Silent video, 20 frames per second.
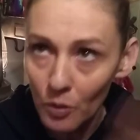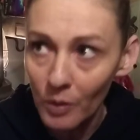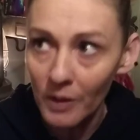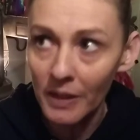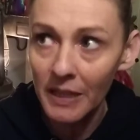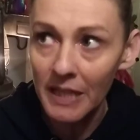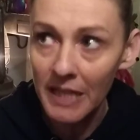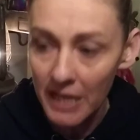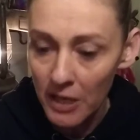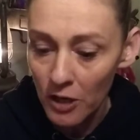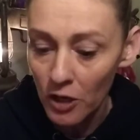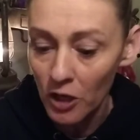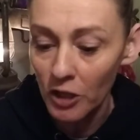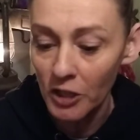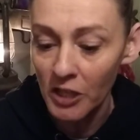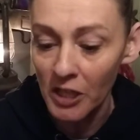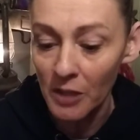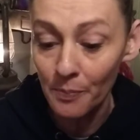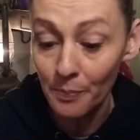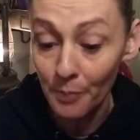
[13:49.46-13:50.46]
here
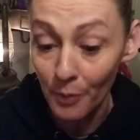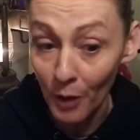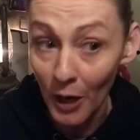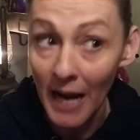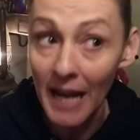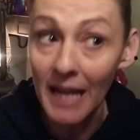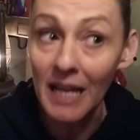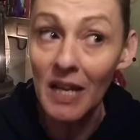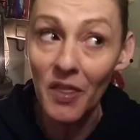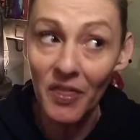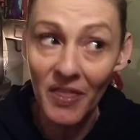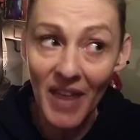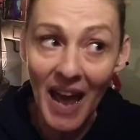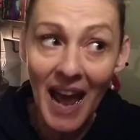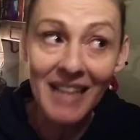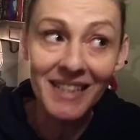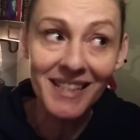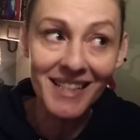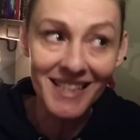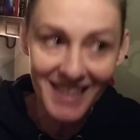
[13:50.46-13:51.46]
to break
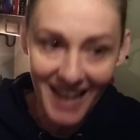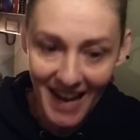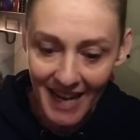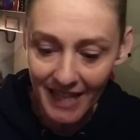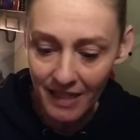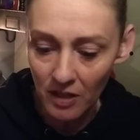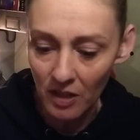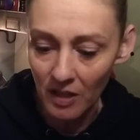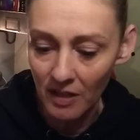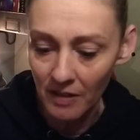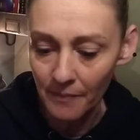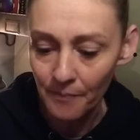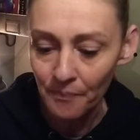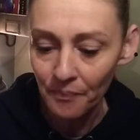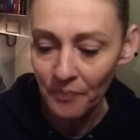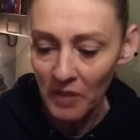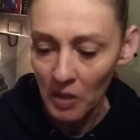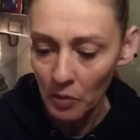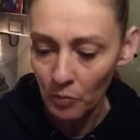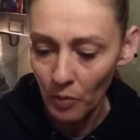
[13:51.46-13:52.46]
that cycle,
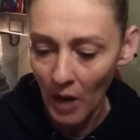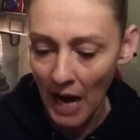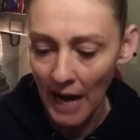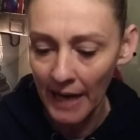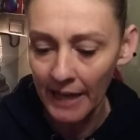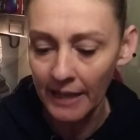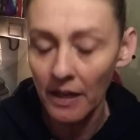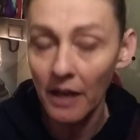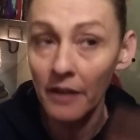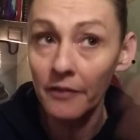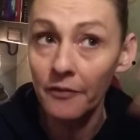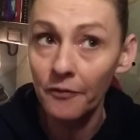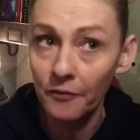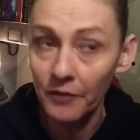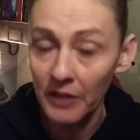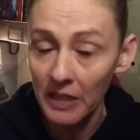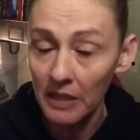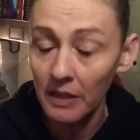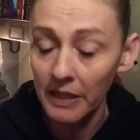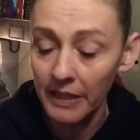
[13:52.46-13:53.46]
right, of
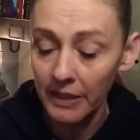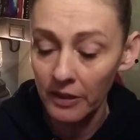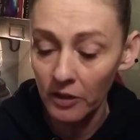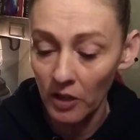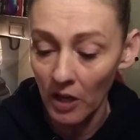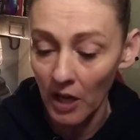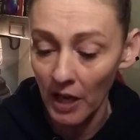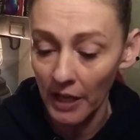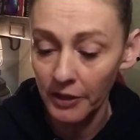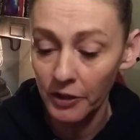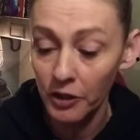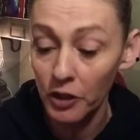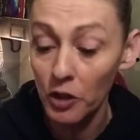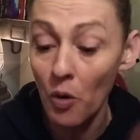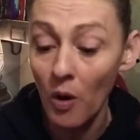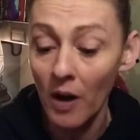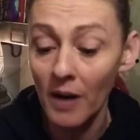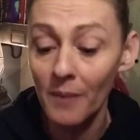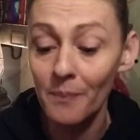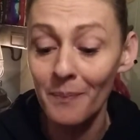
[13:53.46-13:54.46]
feeling good.
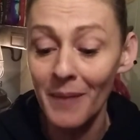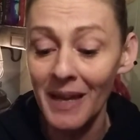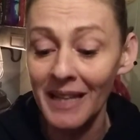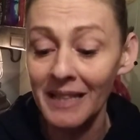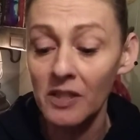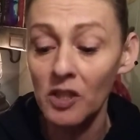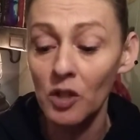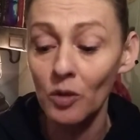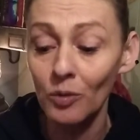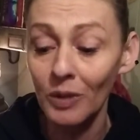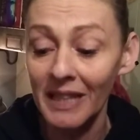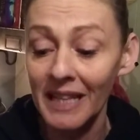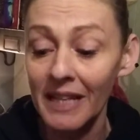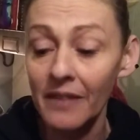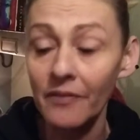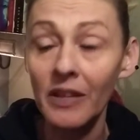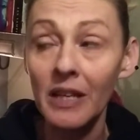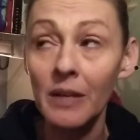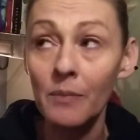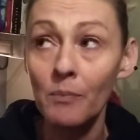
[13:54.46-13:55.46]
You are meant to
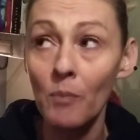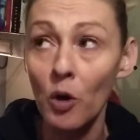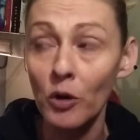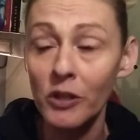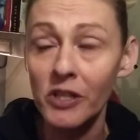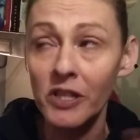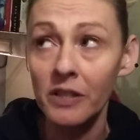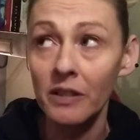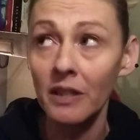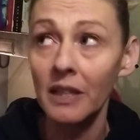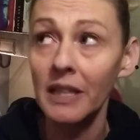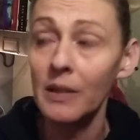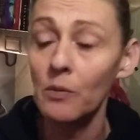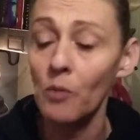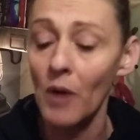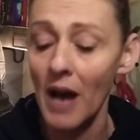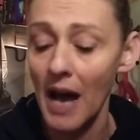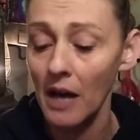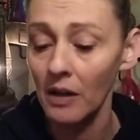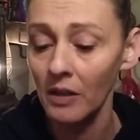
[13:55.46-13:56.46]
live emotionally
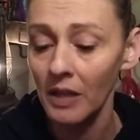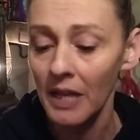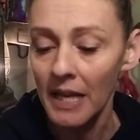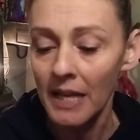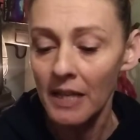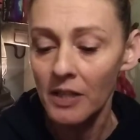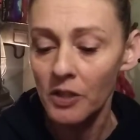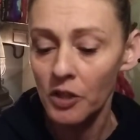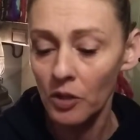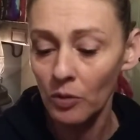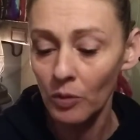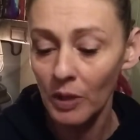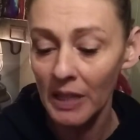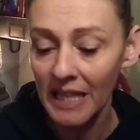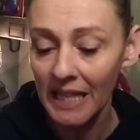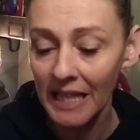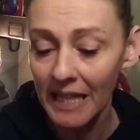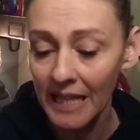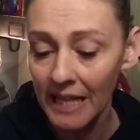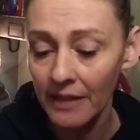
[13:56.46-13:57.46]
well, to
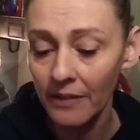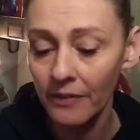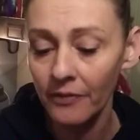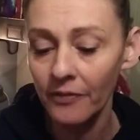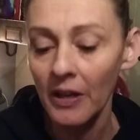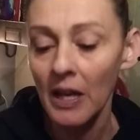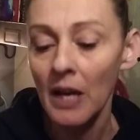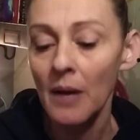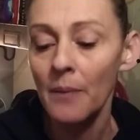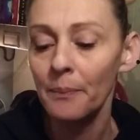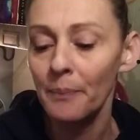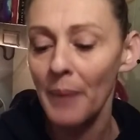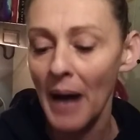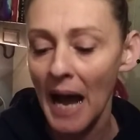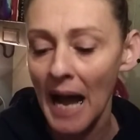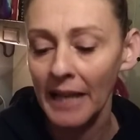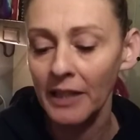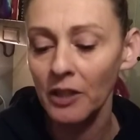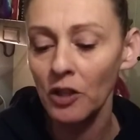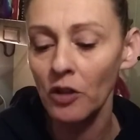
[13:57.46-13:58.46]
live
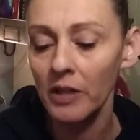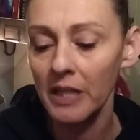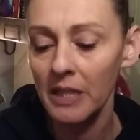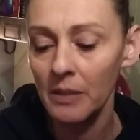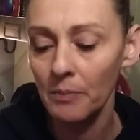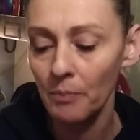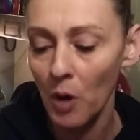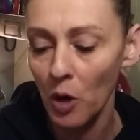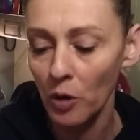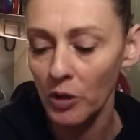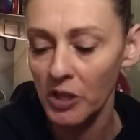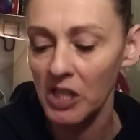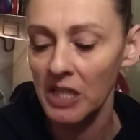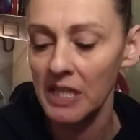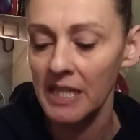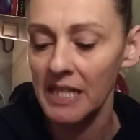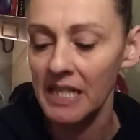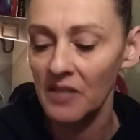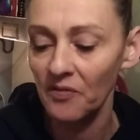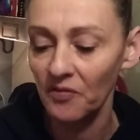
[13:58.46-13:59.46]
by your
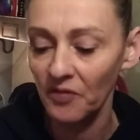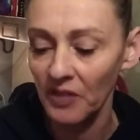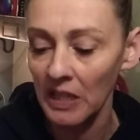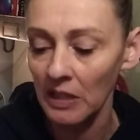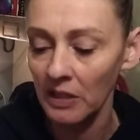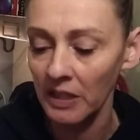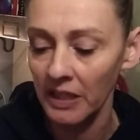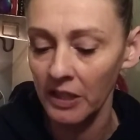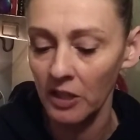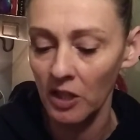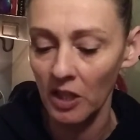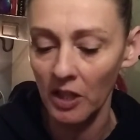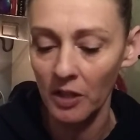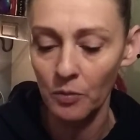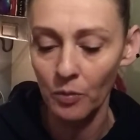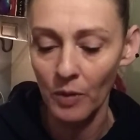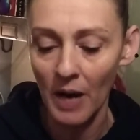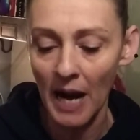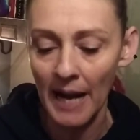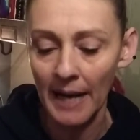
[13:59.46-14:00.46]
emotions, feeling good,
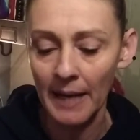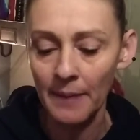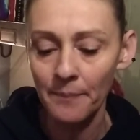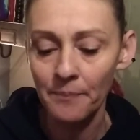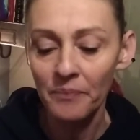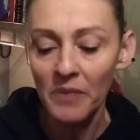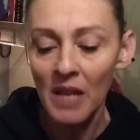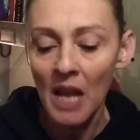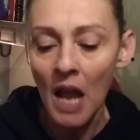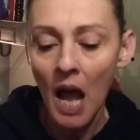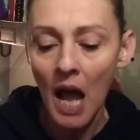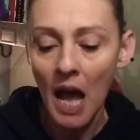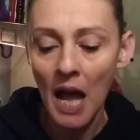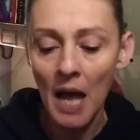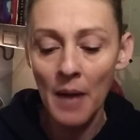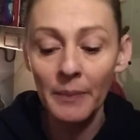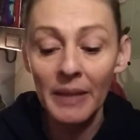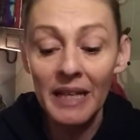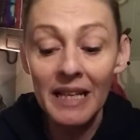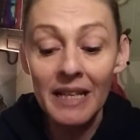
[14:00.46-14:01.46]
right,
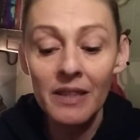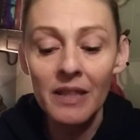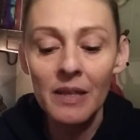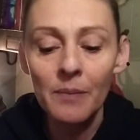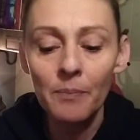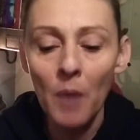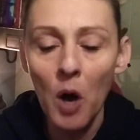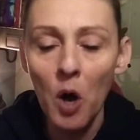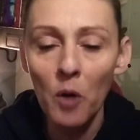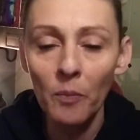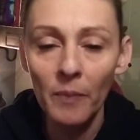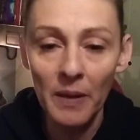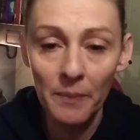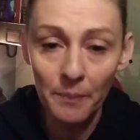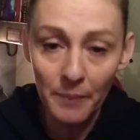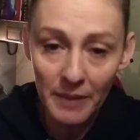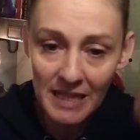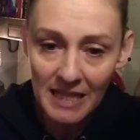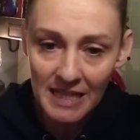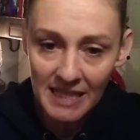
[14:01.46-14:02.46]
in the moment,
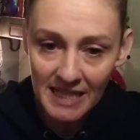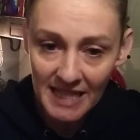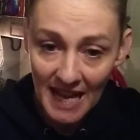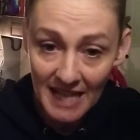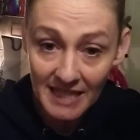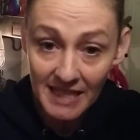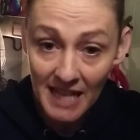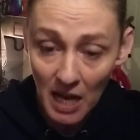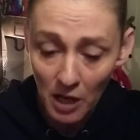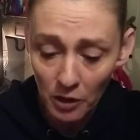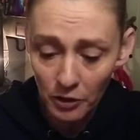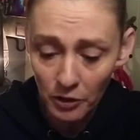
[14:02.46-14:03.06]
because that's how